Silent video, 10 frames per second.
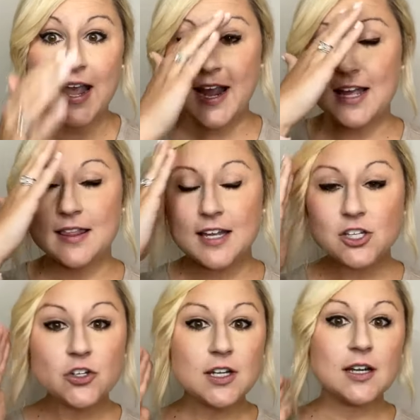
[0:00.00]
And then
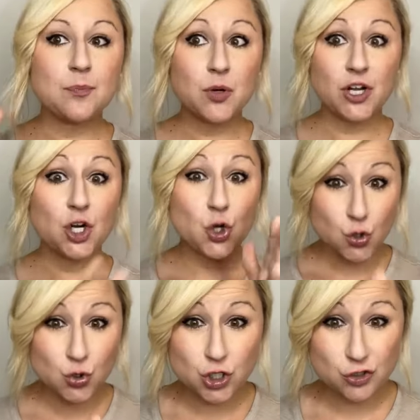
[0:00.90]
you need to put
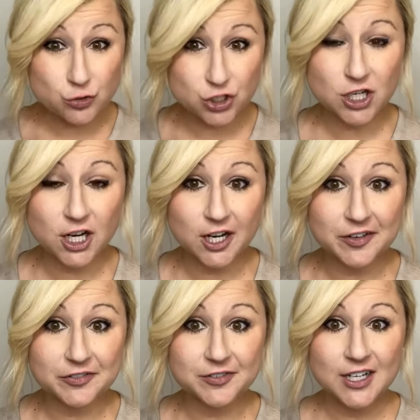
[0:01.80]
who you
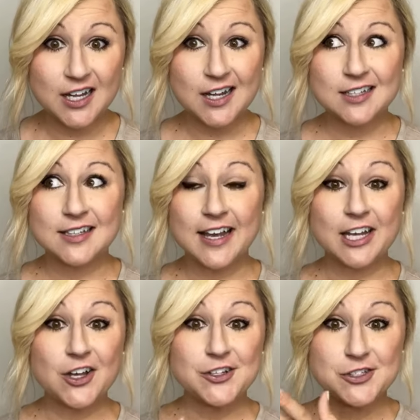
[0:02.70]
serve.
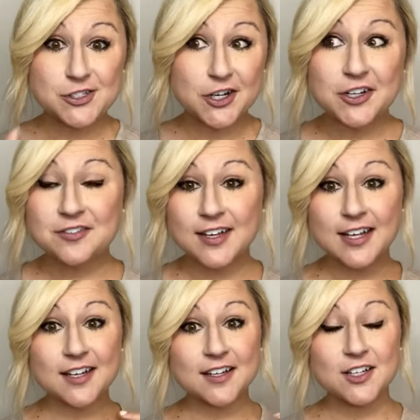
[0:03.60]

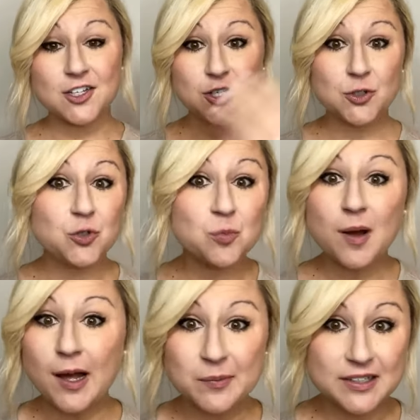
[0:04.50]
Serving new
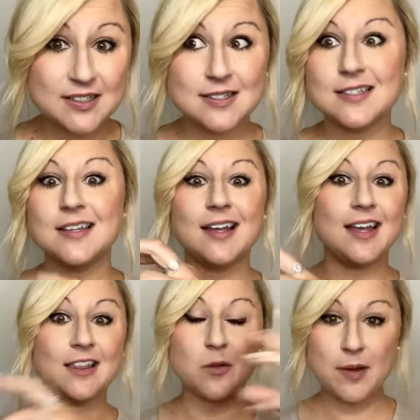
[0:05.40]
mamas
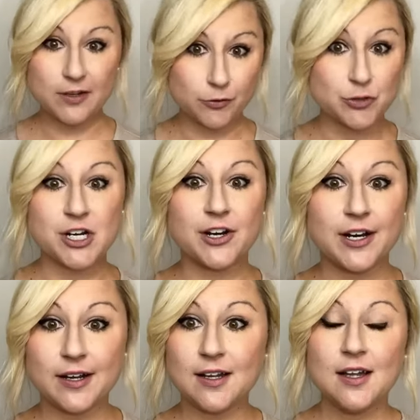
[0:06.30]
in the Baton Rouge
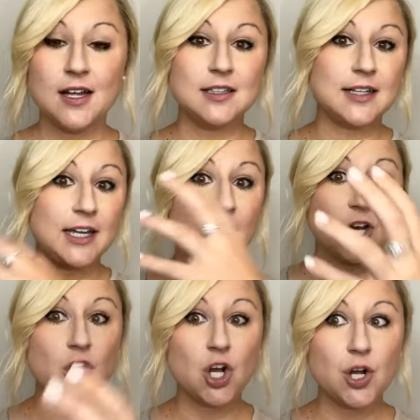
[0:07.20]
area.
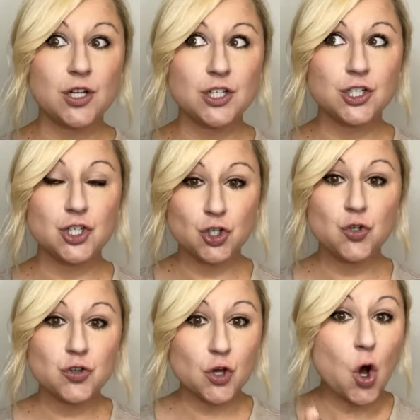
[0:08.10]

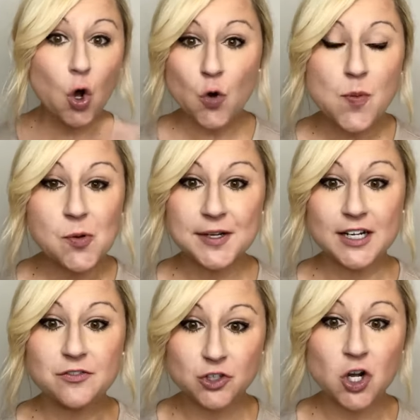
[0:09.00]
The whole point
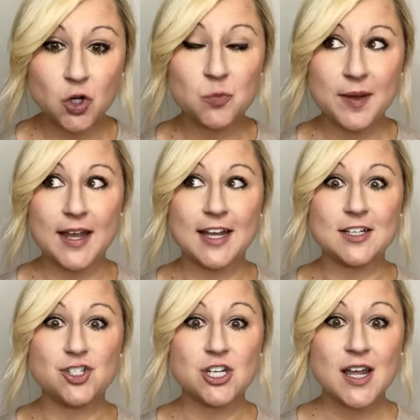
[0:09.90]
of your
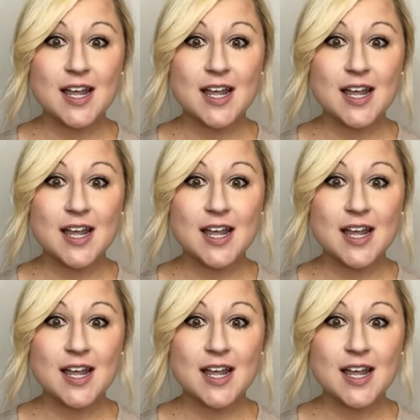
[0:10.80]
homepage